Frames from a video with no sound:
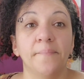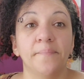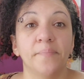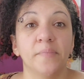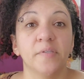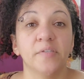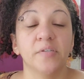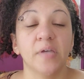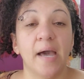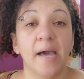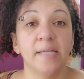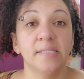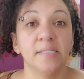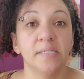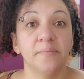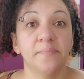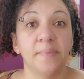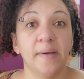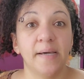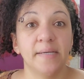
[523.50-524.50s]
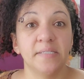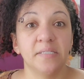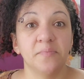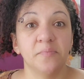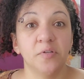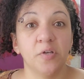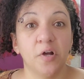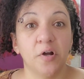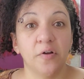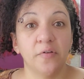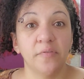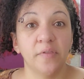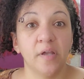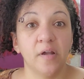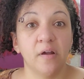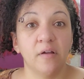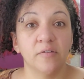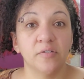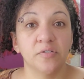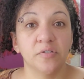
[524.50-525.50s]
So I did buy some yarn there.
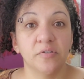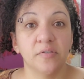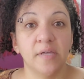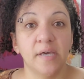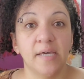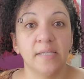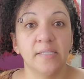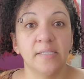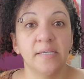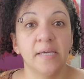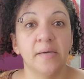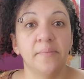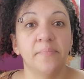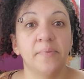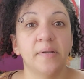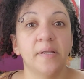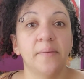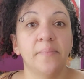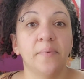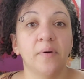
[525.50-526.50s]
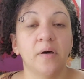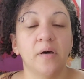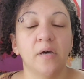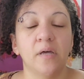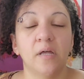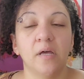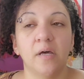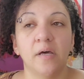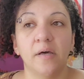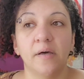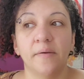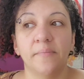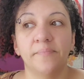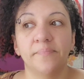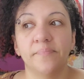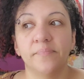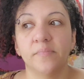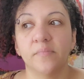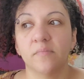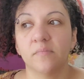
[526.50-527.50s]
I'll show that at the end, but I bought a
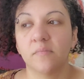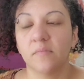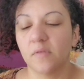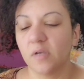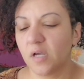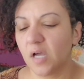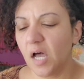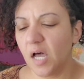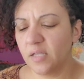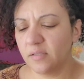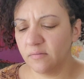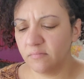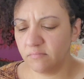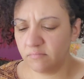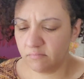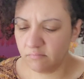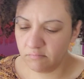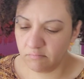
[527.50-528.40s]
cotton